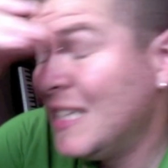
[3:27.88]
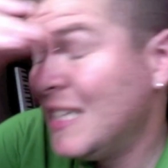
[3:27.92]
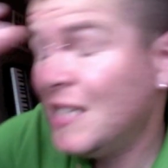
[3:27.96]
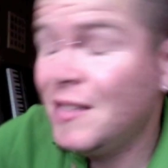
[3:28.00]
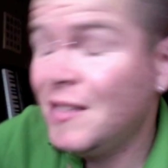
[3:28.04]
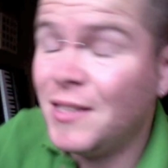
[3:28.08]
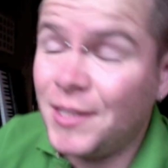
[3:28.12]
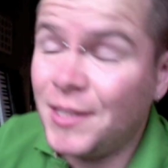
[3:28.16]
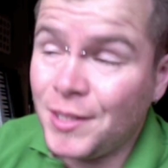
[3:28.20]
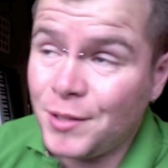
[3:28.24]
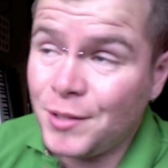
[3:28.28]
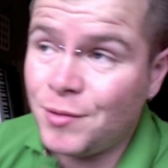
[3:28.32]

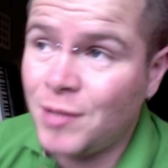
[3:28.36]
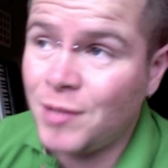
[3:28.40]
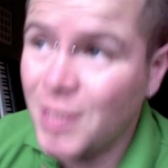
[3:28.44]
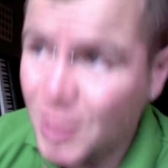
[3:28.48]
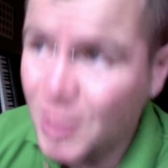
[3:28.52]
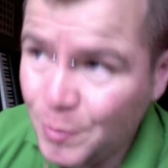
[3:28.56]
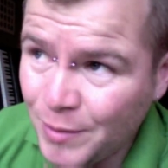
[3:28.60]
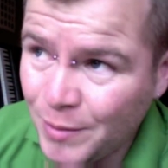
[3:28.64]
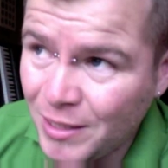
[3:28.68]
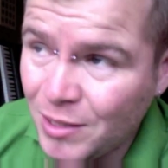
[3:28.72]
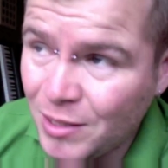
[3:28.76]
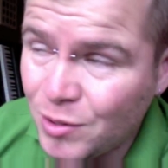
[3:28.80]
that the
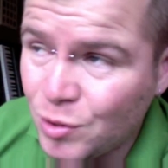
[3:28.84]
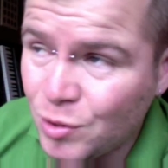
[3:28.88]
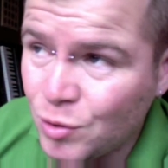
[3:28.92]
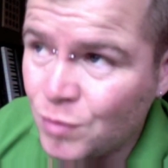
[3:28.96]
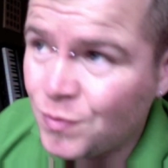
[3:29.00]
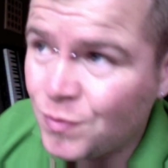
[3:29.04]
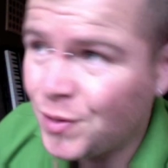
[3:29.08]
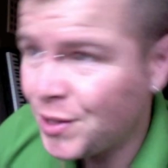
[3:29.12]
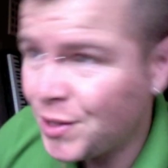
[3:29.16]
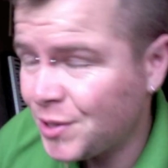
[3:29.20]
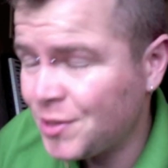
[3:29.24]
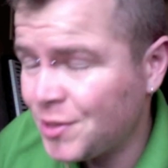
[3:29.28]
Transmetal 2
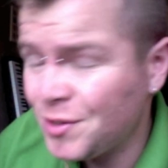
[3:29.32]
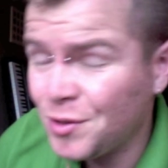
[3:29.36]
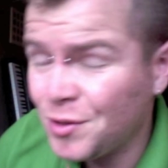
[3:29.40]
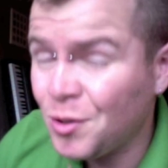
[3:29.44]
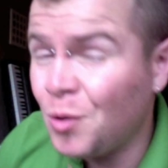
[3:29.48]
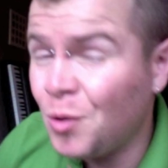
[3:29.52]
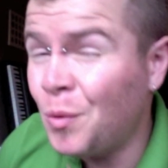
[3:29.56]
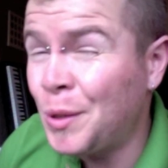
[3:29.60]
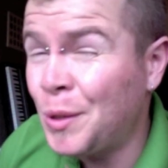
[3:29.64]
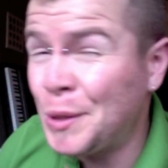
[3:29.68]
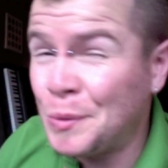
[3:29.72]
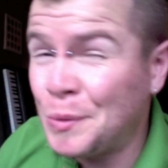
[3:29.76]
versions are
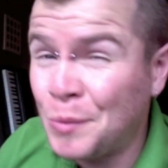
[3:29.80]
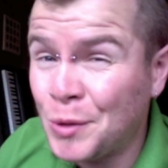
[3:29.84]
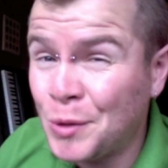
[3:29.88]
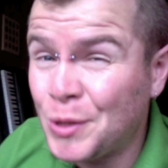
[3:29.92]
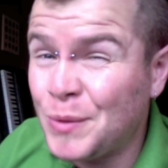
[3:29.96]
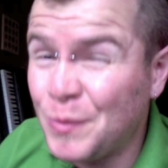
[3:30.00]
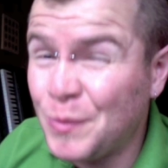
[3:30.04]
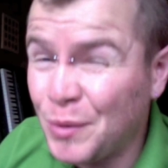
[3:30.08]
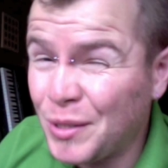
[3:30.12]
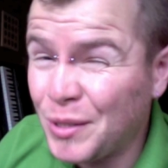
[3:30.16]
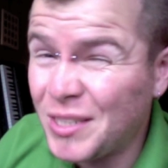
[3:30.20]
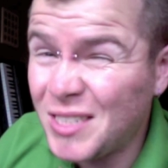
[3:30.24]
always
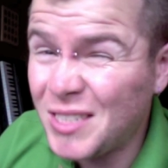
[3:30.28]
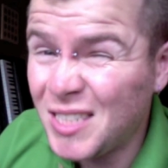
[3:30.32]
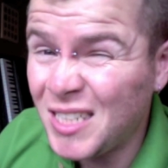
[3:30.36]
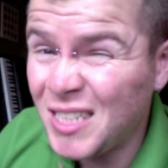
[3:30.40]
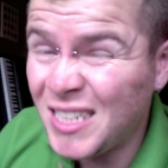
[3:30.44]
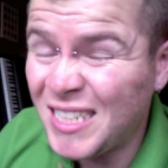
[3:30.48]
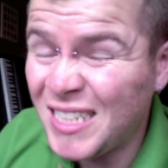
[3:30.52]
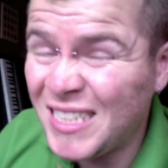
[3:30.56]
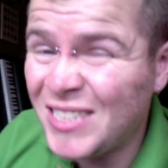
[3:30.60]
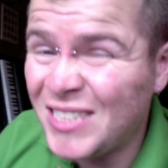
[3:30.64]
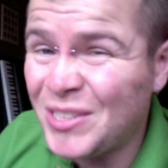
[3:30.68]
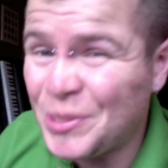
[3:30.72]
much more
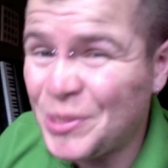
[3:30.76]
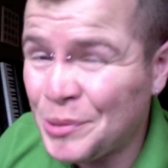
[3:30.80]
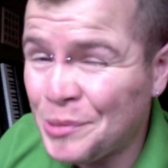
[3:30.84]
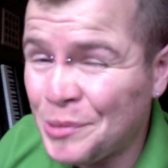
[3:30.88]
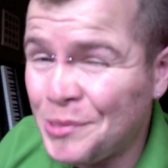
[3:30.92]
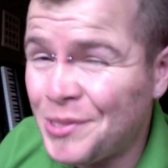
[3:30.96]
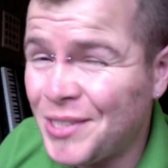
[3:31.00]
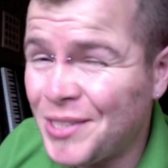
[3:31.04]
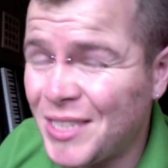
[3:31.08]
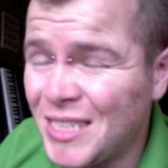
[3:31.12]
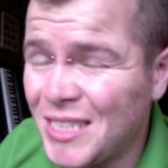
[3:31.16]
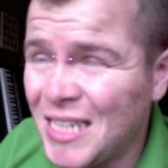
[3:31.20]
exciting,
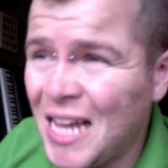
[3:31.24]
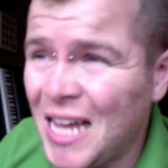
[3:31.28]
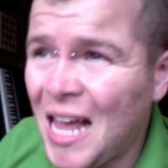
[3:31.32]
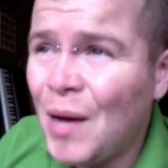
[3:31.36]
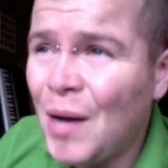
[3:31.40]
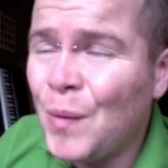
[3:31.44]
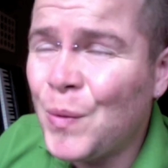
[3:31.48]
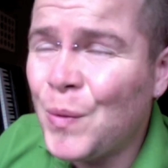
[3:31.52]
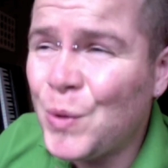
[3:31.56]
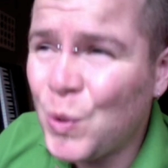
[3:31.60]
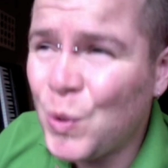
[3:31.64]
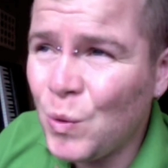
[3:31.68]
don't you?
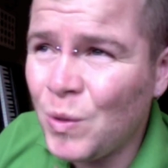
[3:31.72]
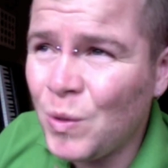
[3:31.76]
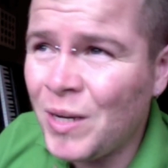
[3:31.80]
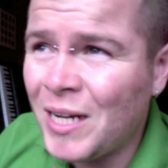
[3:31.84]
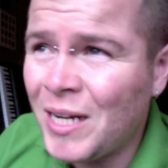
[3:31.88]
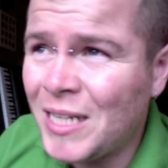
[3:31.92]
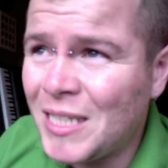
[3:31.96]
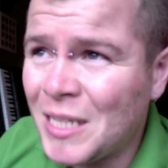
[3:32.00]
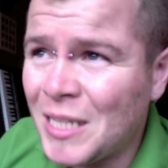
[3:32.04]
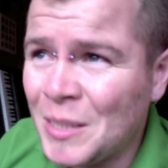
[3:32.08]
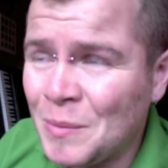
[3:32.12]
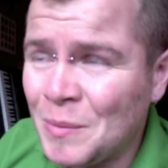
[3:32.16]
Don't
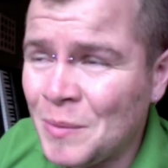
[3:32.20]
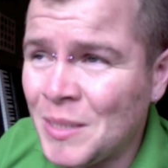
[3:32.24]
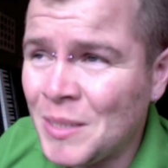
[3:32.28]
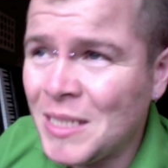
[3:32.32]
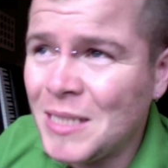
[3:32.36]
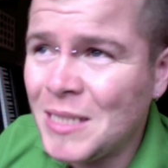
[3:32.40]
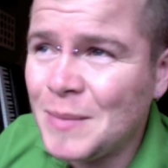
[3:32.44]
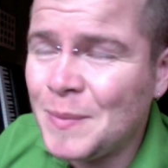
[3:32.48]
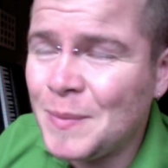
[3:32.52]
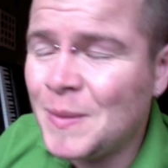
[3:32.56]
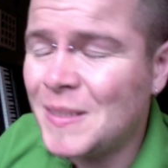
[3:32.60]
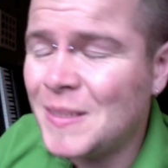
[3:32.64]
like to admit
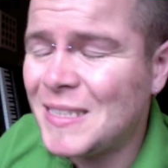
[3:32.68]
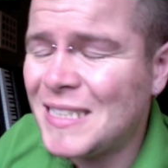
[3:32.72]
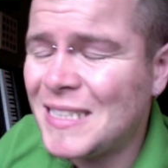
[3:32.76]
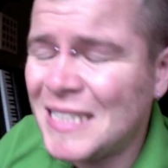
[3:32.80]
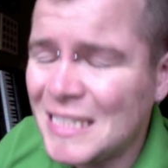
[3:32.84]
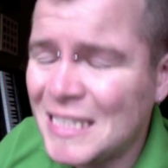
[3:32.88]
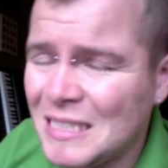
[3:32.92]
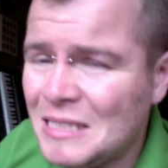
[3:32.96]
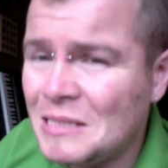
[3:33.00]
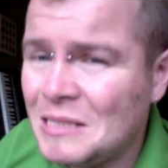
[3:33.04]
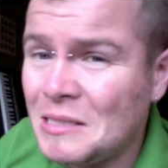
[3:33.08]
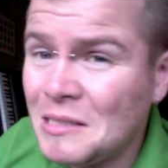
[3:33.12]
it, but
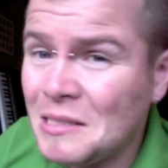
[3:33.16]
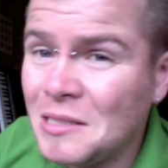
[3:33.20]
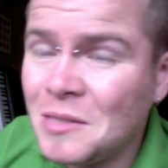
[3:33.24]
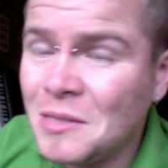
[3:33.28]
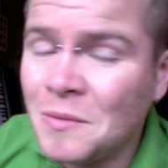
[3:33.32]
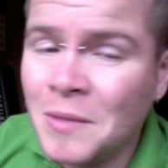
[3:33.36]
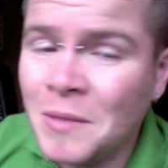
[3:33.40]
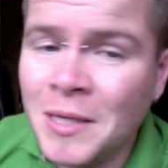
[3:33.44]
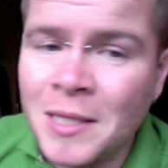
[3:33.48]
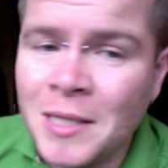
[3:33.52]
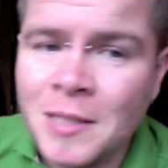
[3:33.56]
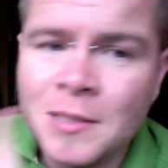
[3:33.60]
that's just
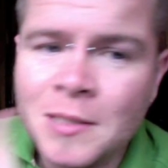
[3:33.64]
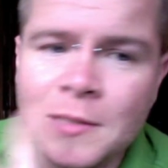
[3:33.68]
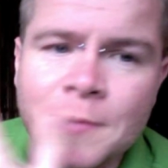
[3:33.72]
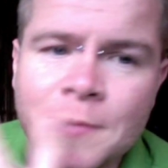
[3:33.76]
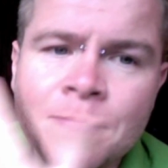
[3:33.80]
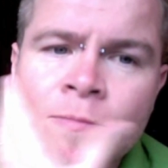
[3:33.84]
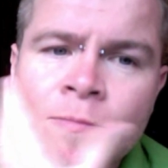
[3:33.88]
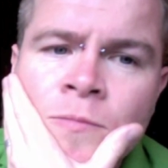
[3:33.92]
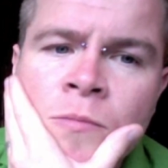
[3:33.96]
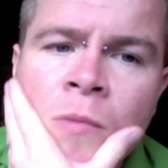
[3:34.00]
the way it is.